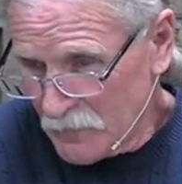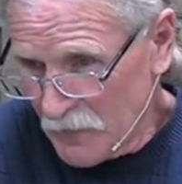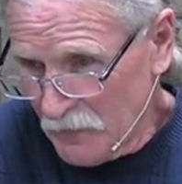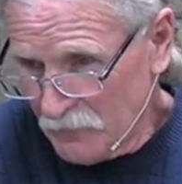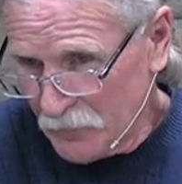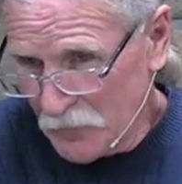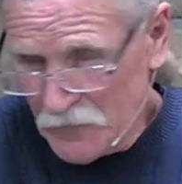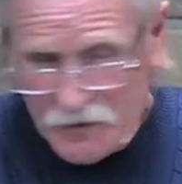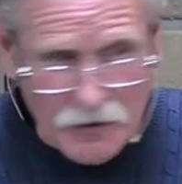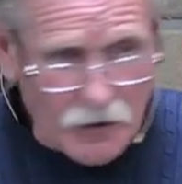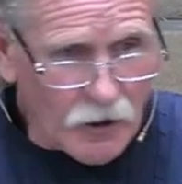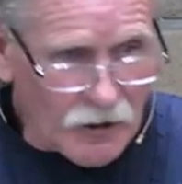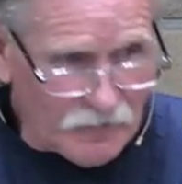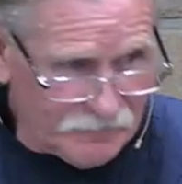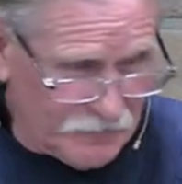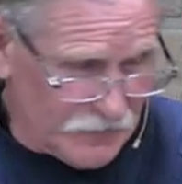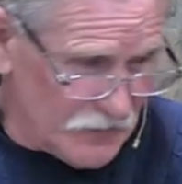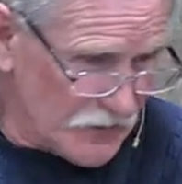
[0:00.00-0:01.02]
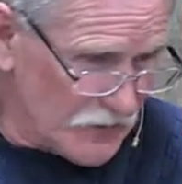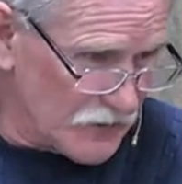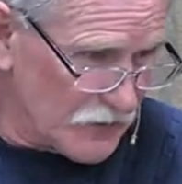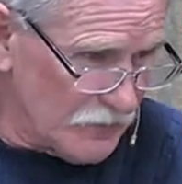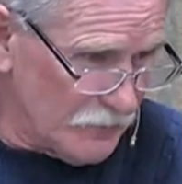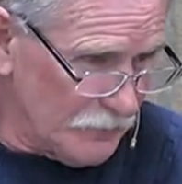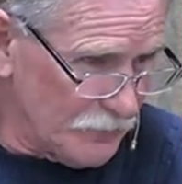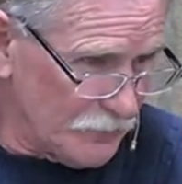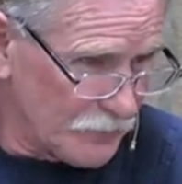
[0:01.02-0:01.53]
for the office.
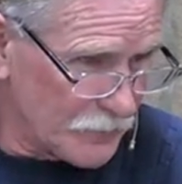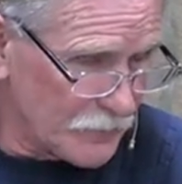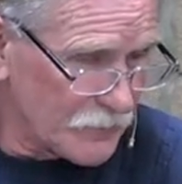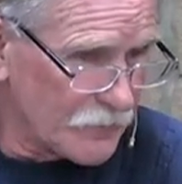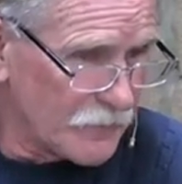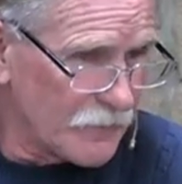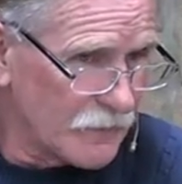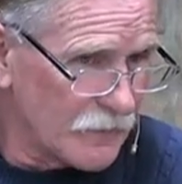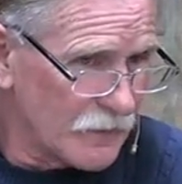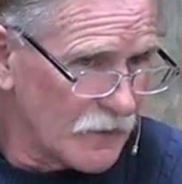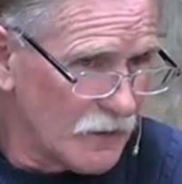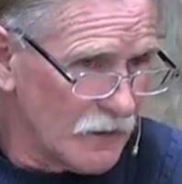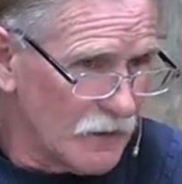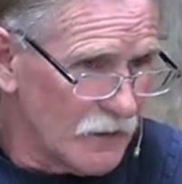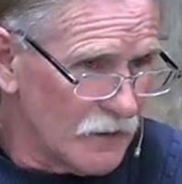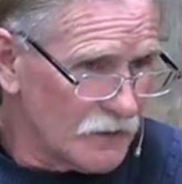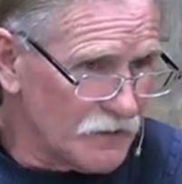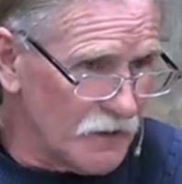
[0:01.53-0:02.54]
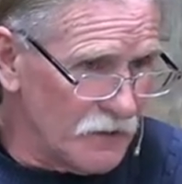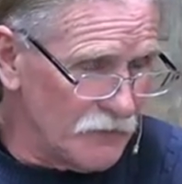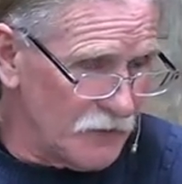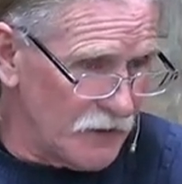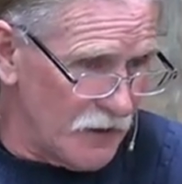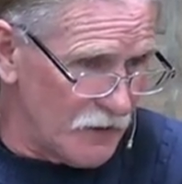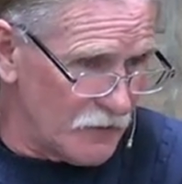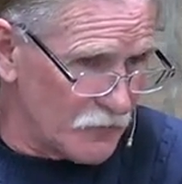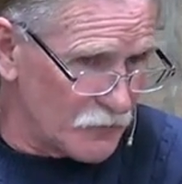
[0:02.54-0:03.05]
David
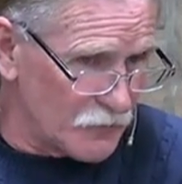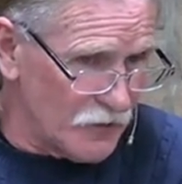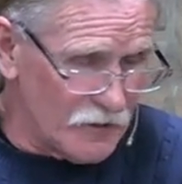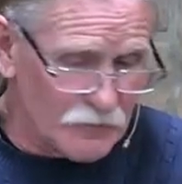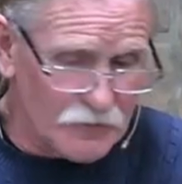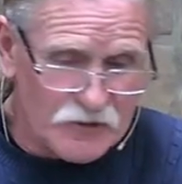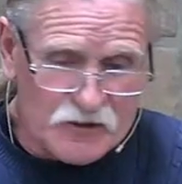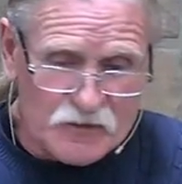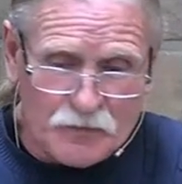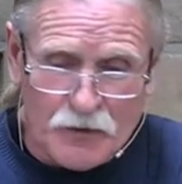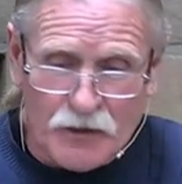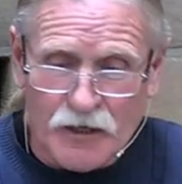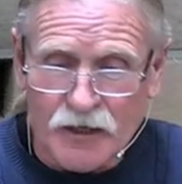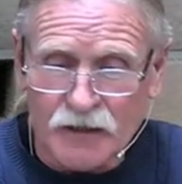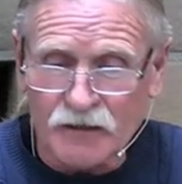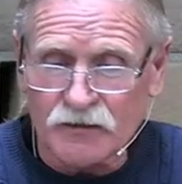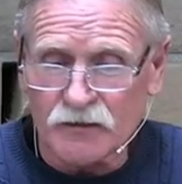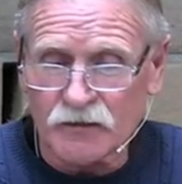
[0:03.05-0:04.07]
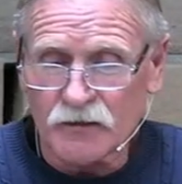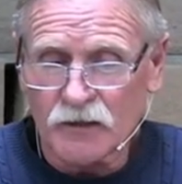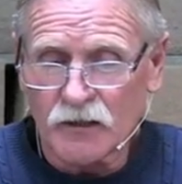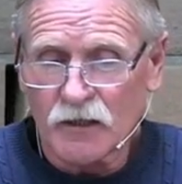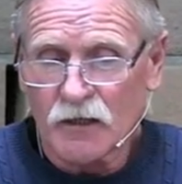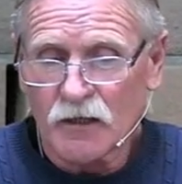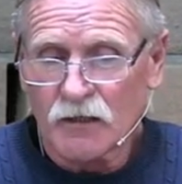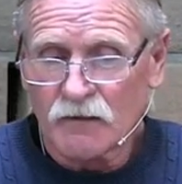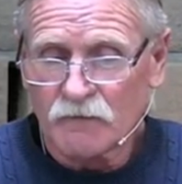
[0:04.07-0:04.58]
had a great respect
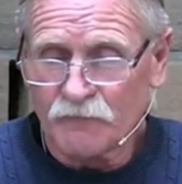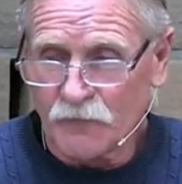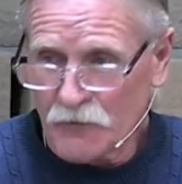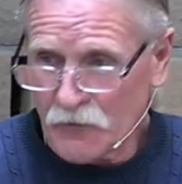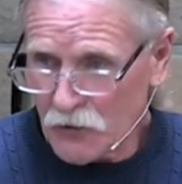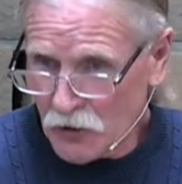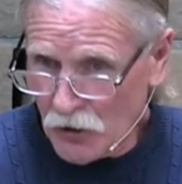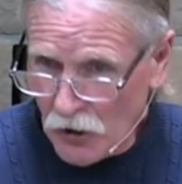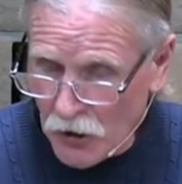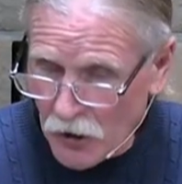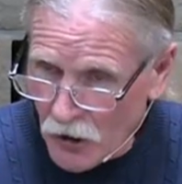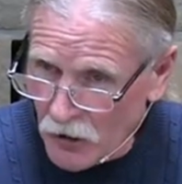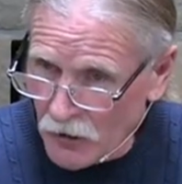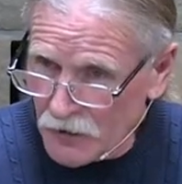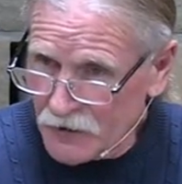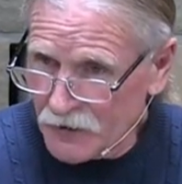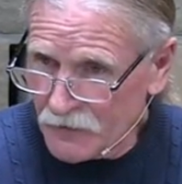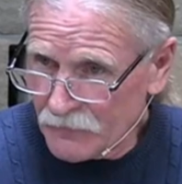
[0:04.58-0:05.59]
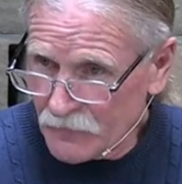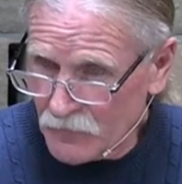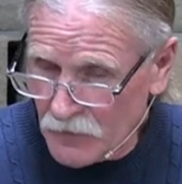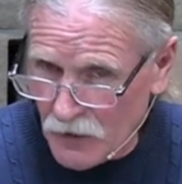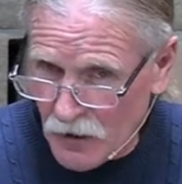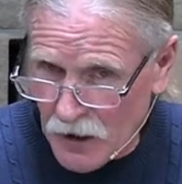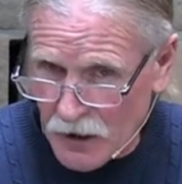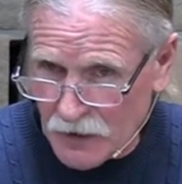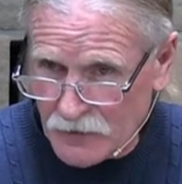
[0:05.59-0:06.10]
for the calling of
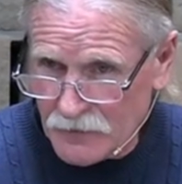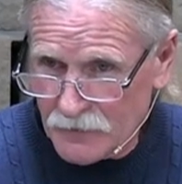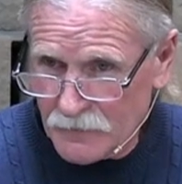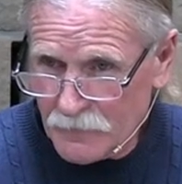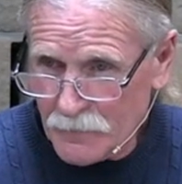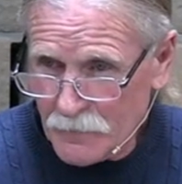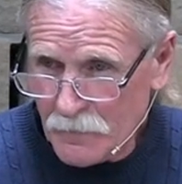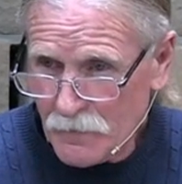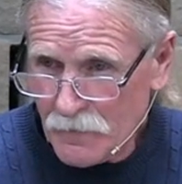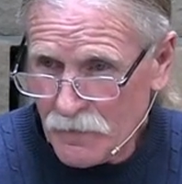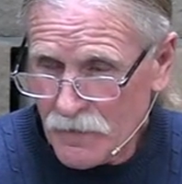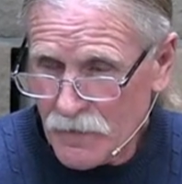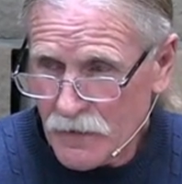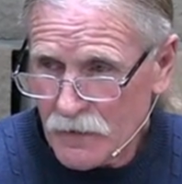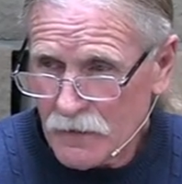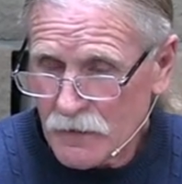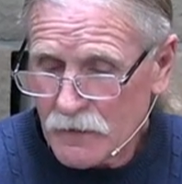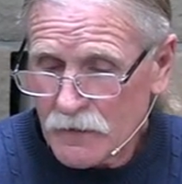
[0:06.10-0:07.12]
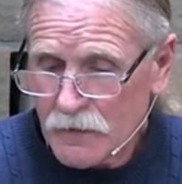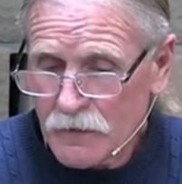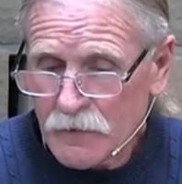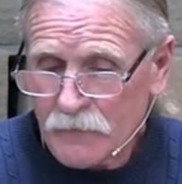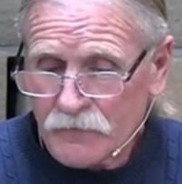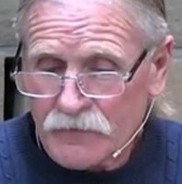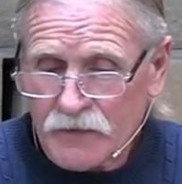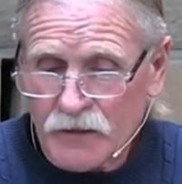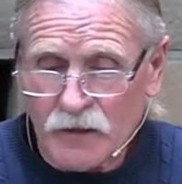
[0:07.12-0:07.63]
God.
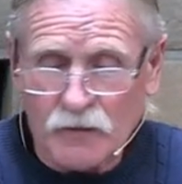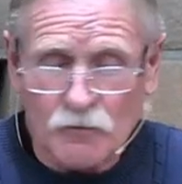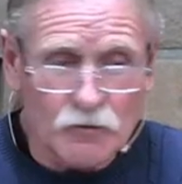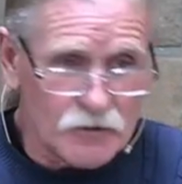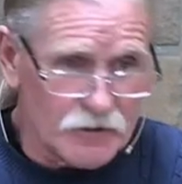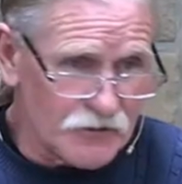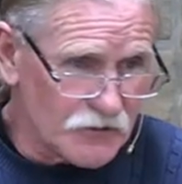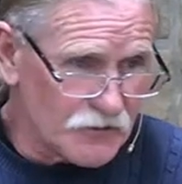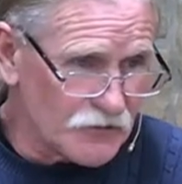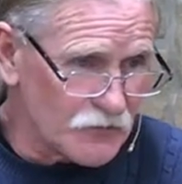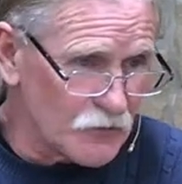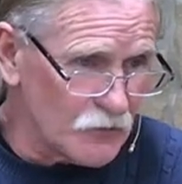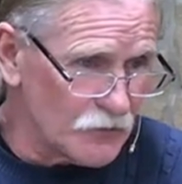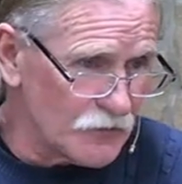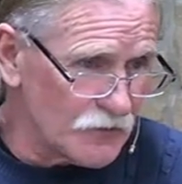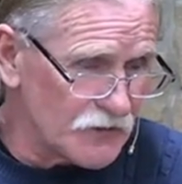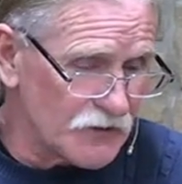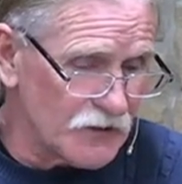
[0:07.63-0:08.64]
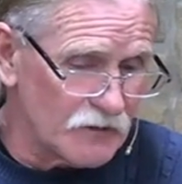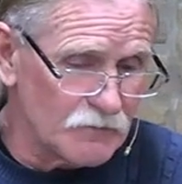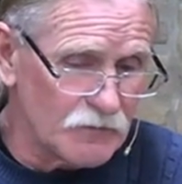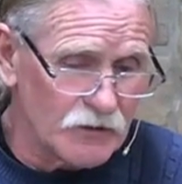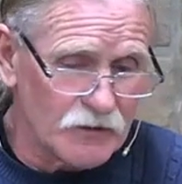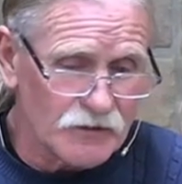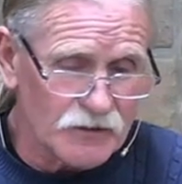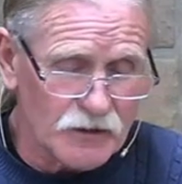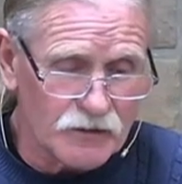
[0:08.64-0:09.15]
Now, I want to just throw this in
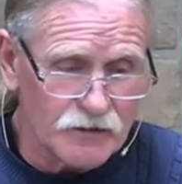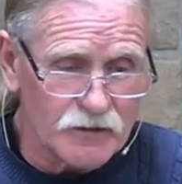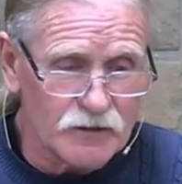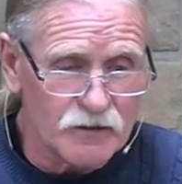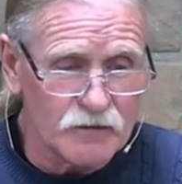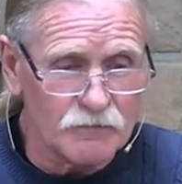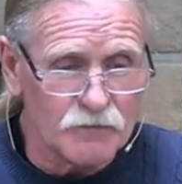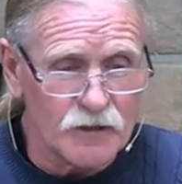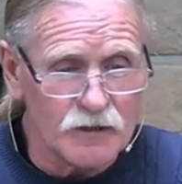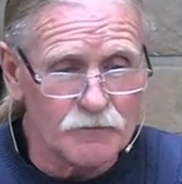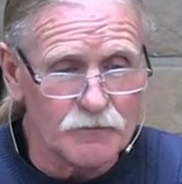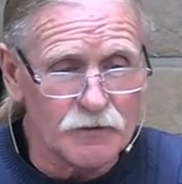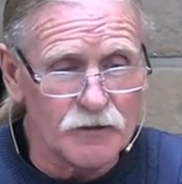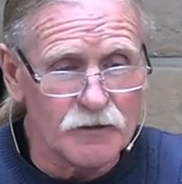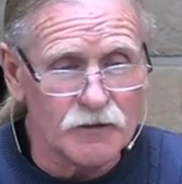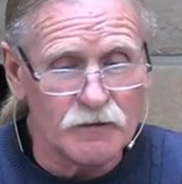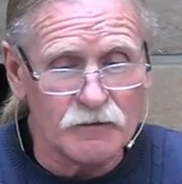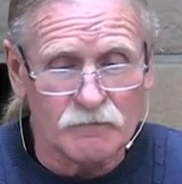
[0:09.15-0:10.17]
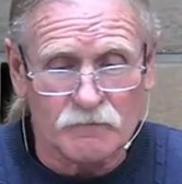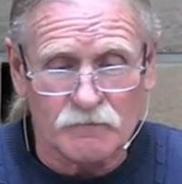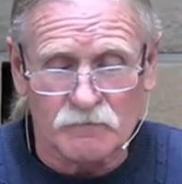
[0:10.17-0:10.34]
because I think it might be